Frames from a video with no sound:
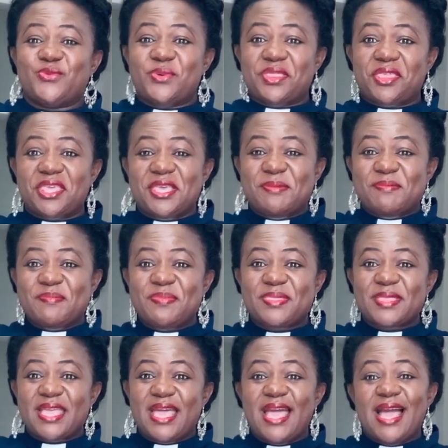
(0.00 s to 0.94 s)
with Him.
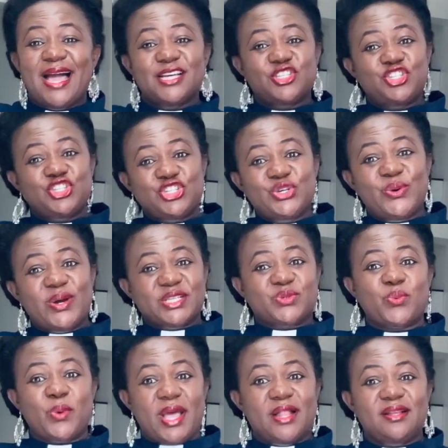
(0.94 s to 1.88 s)
And you as
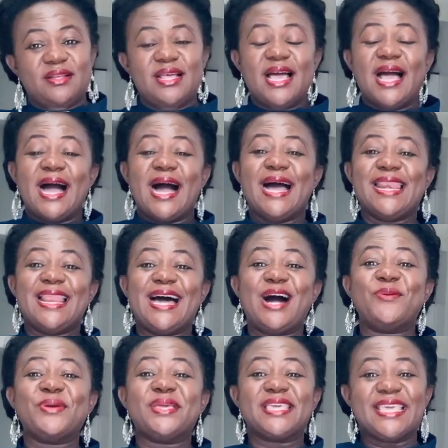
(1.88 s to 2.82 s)
well,
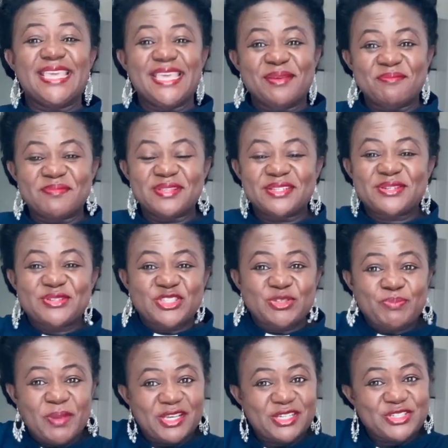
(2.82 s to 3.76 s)
allowing Him to
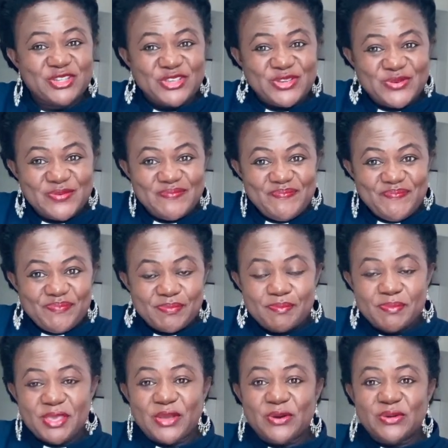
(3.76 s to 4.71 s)
speak to you
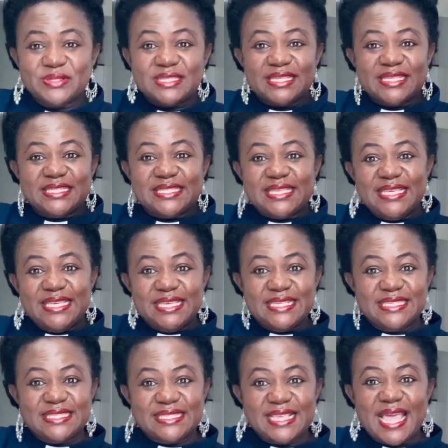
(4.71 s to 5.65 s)
because it
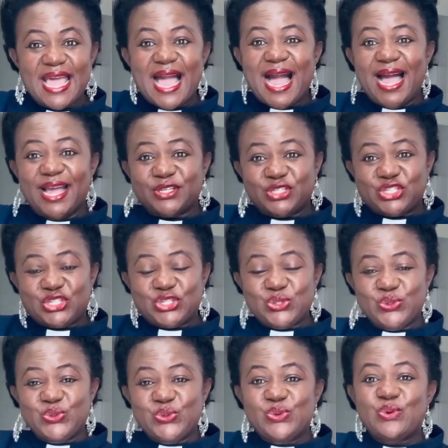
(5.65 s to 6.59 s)
is a
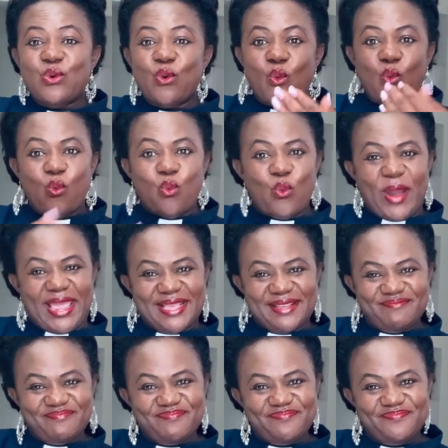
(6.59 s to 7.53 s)
two way.
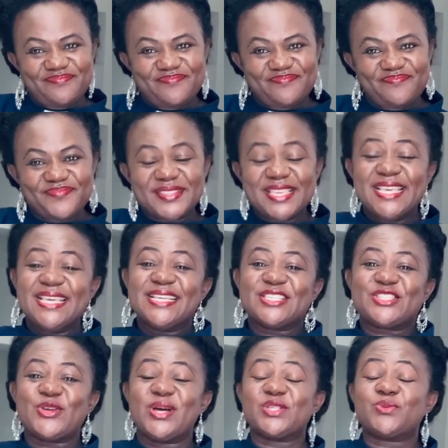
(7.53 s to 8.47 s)

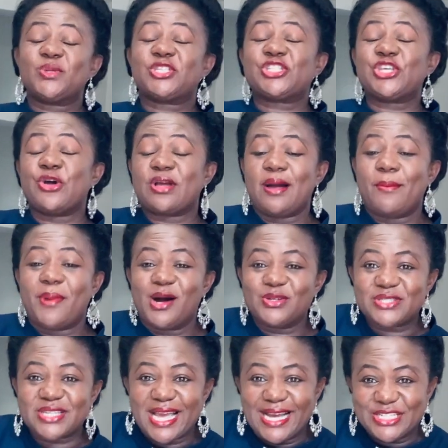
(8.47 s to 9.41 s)
So, as we talk
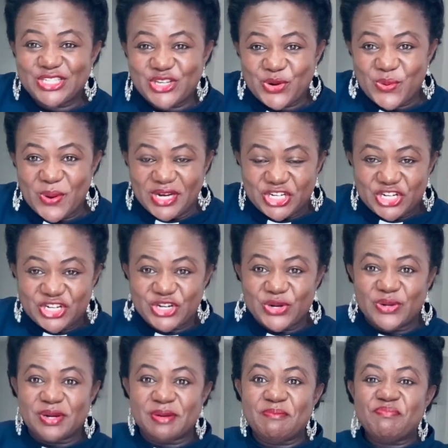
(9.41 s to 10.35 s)
about
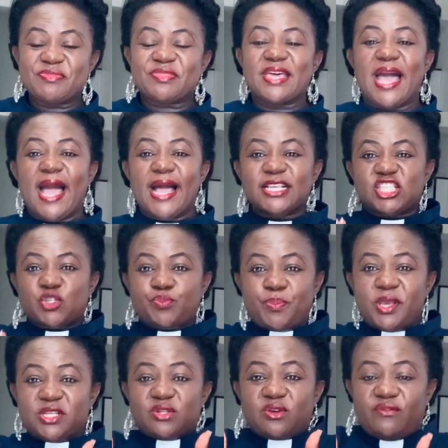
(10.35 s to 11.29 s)
adoration, the
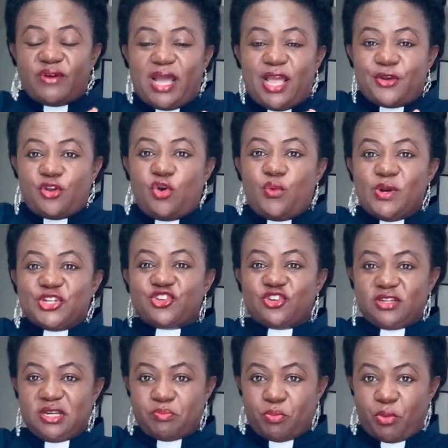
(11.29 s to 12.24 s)
aspect of adoration
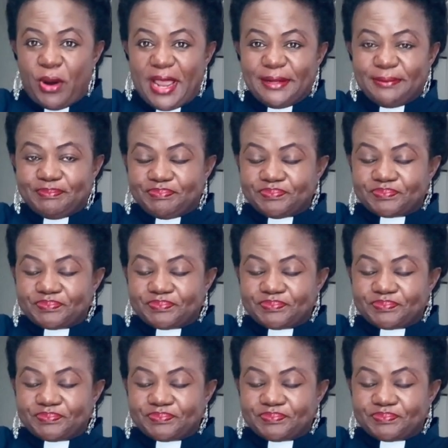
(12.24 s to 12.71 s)
in prayer,